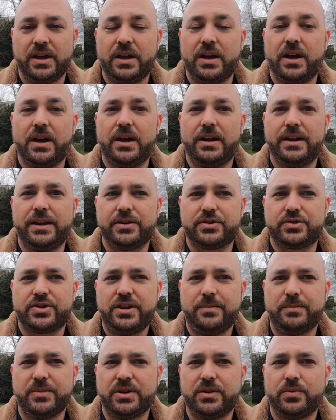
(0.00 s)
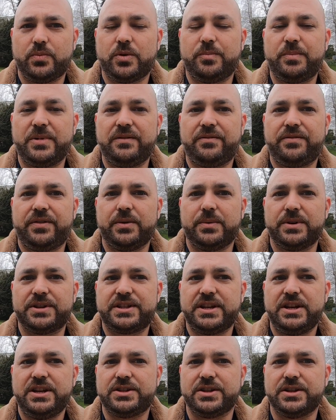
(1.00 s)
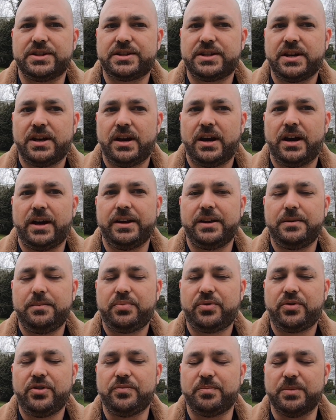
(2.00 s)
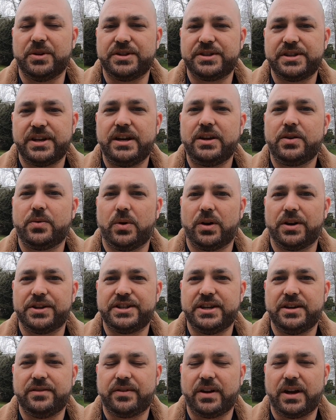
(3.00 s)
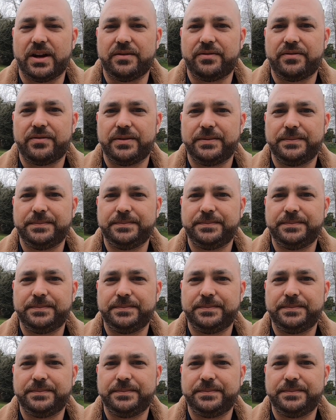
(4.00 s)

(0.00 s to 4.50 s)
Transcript: Earlier treatment would mean fewer seizures and an improvement in quality of life.